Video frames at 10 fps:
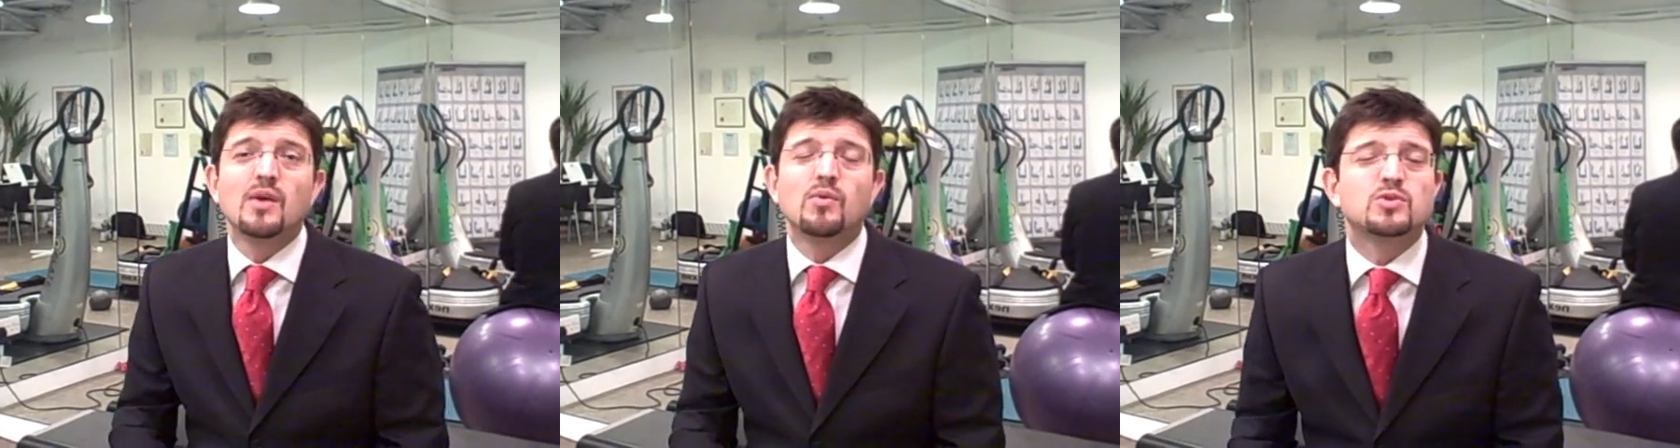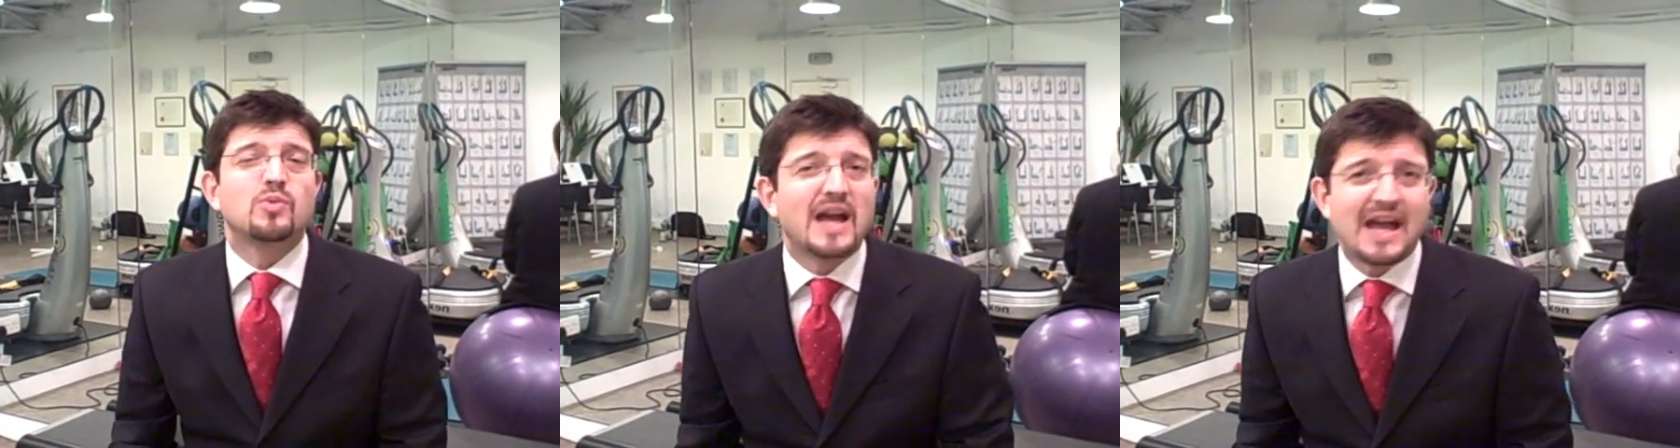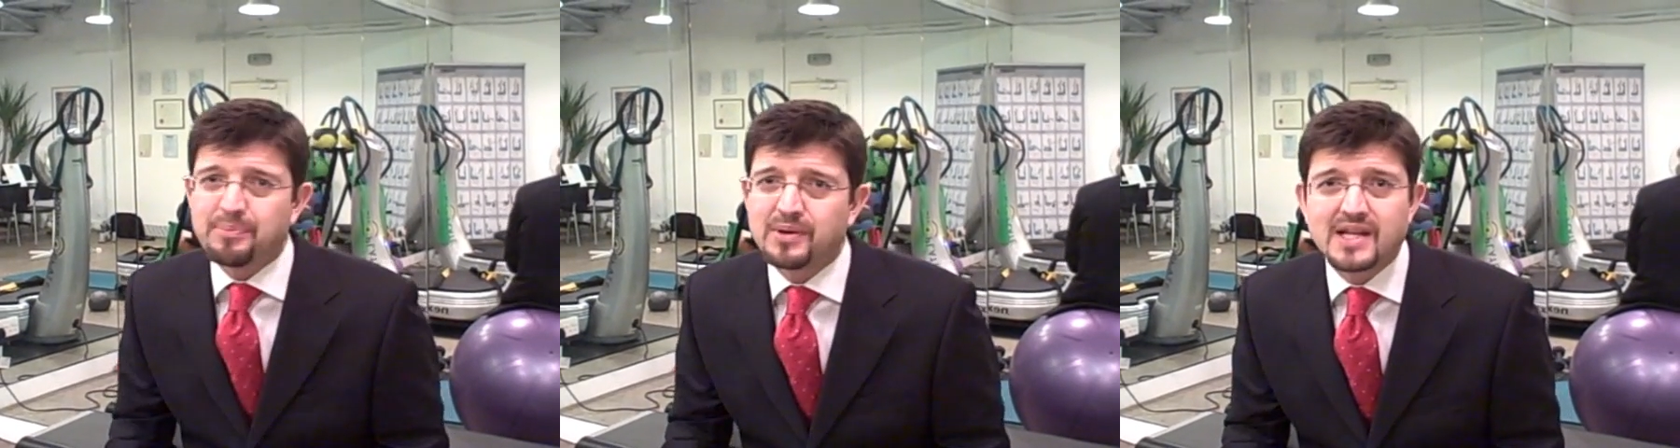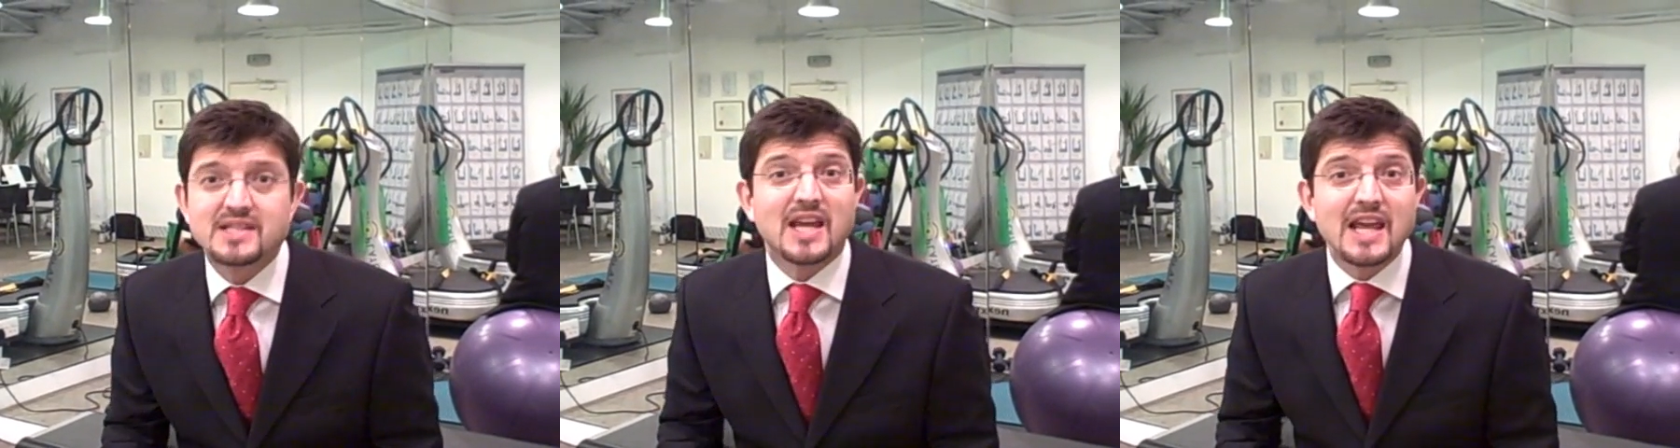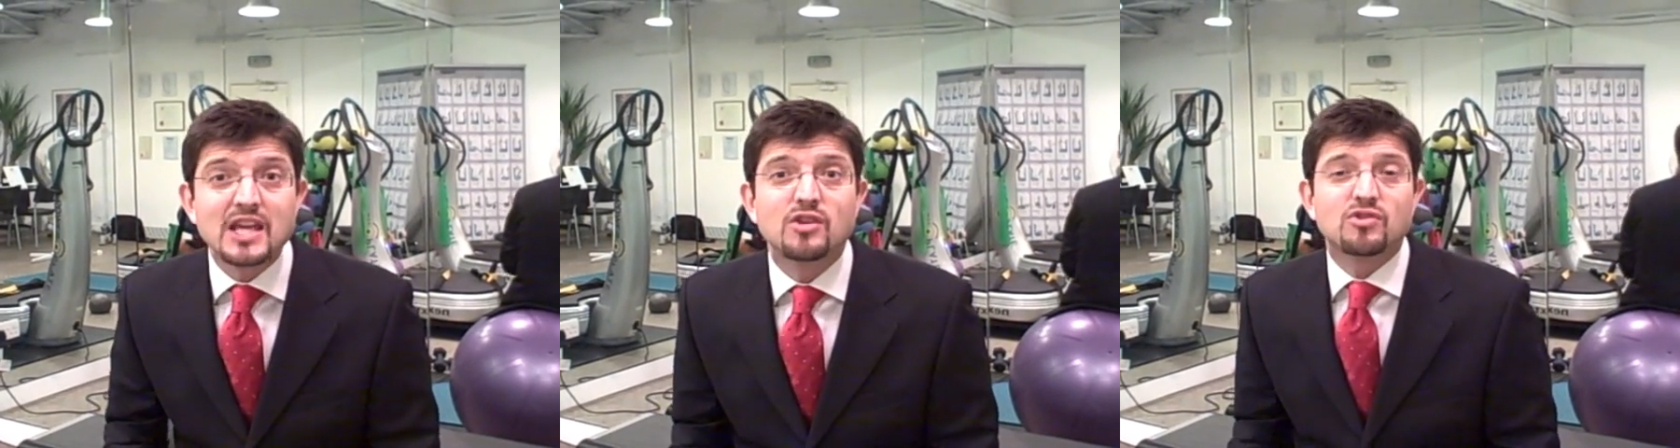which will happily
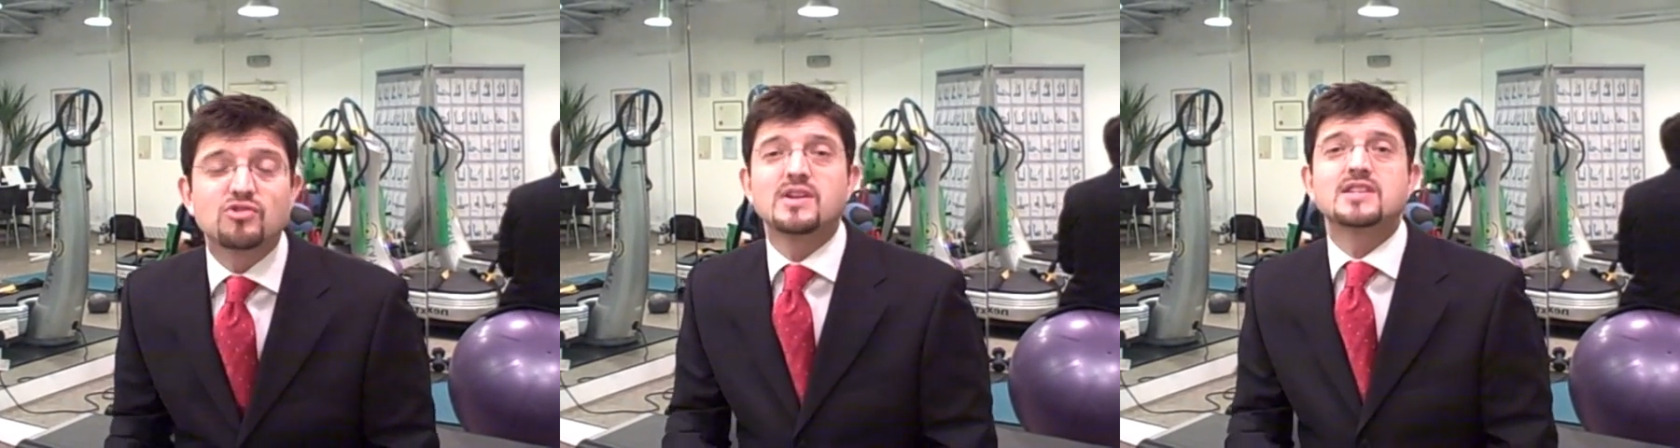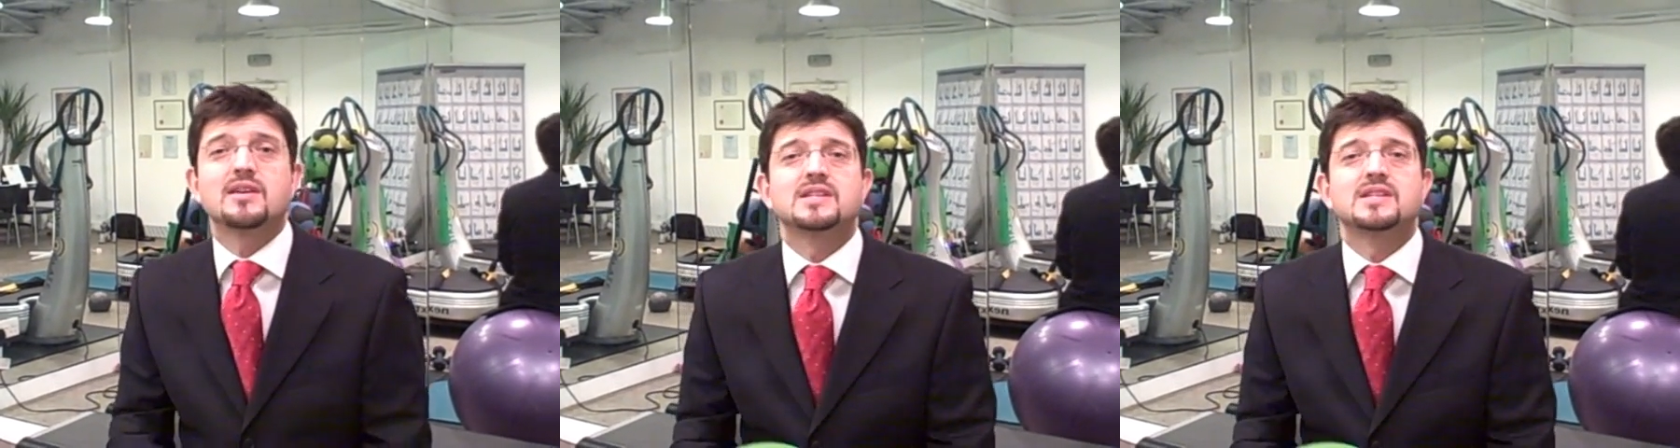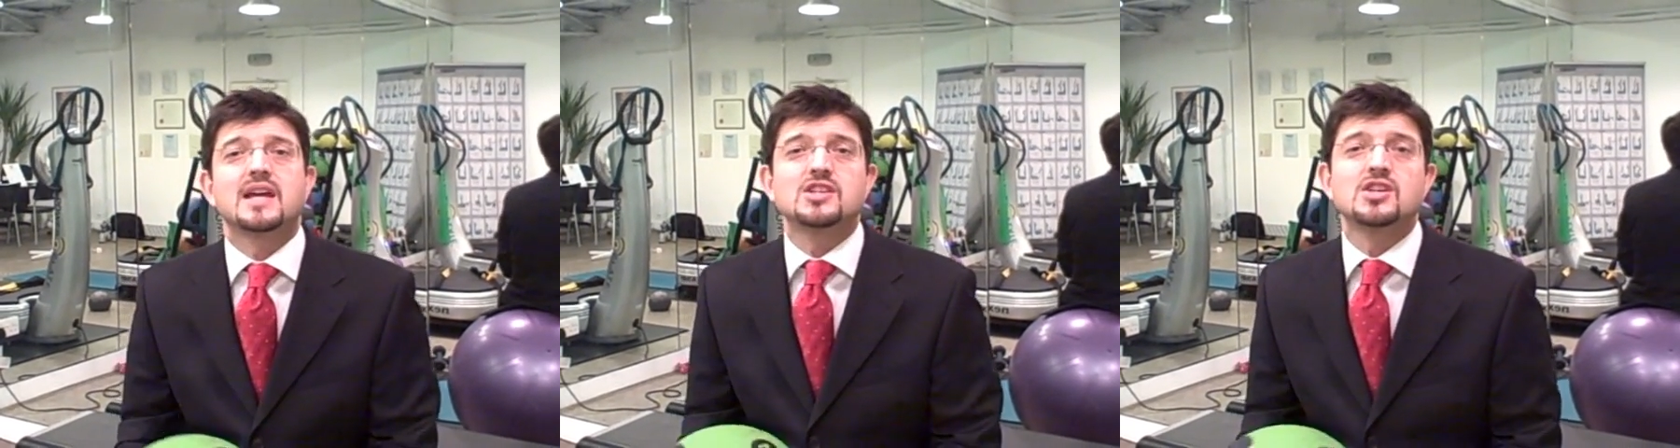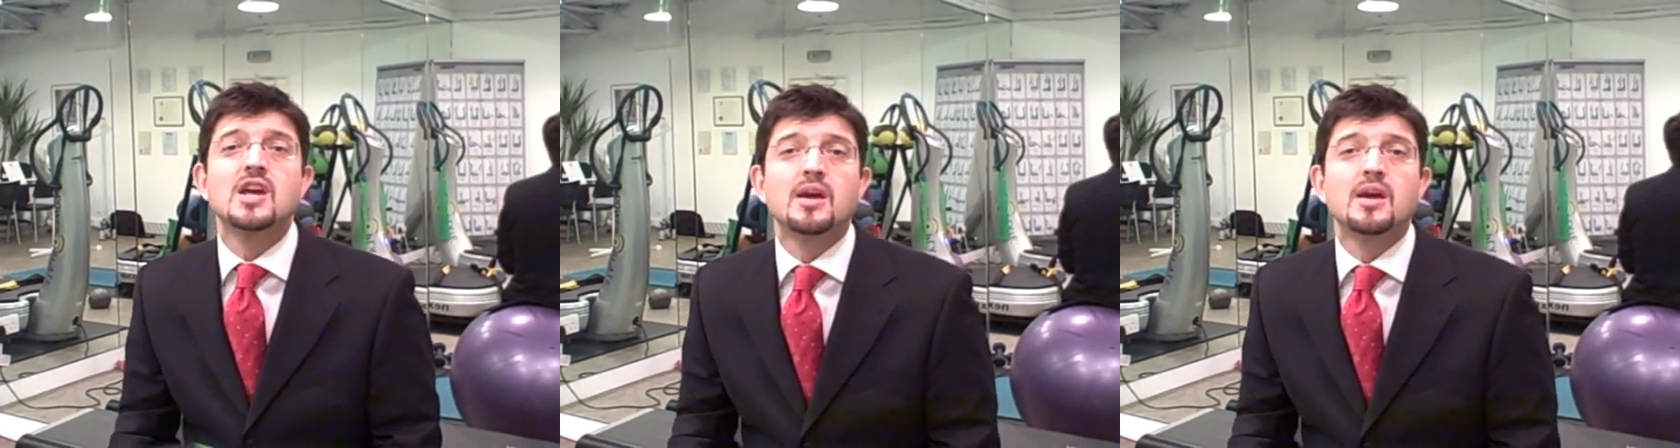take you through at some stage.